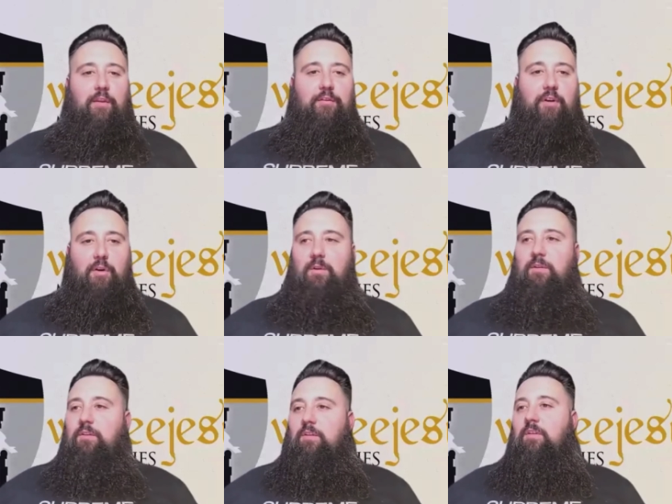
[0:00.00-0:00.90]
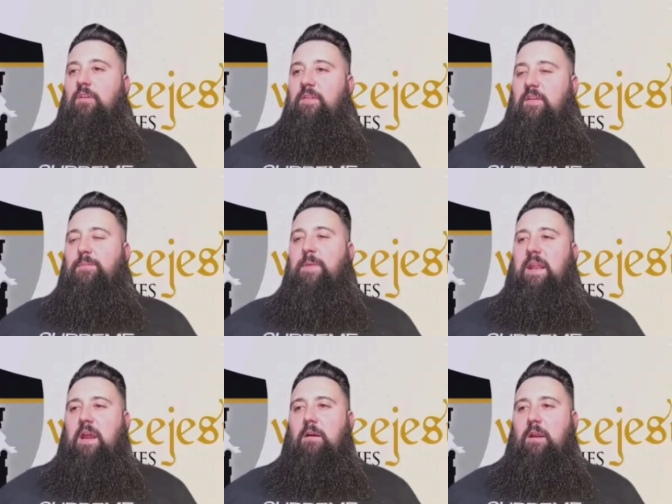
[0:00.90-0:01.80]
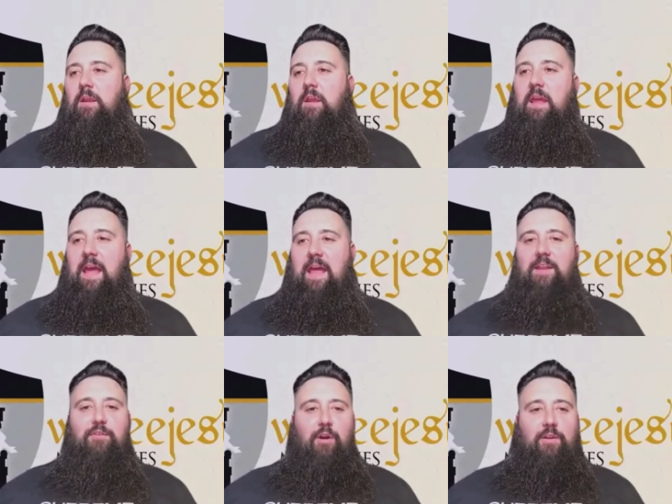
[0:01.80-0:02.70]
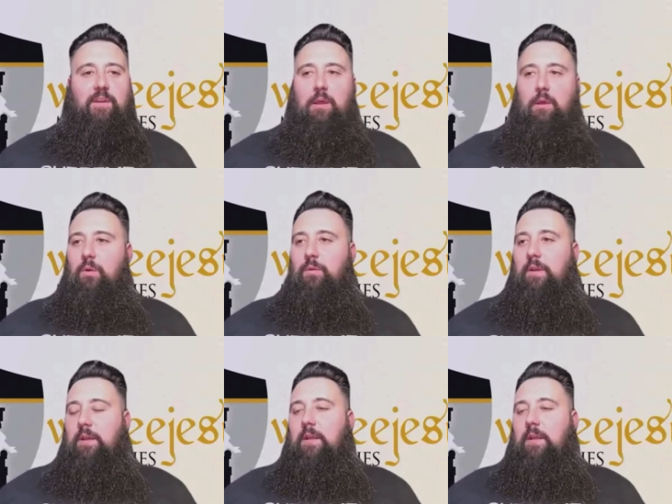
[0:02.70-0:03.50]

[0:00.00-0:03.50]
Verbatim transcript: So, this man Herod had John killed,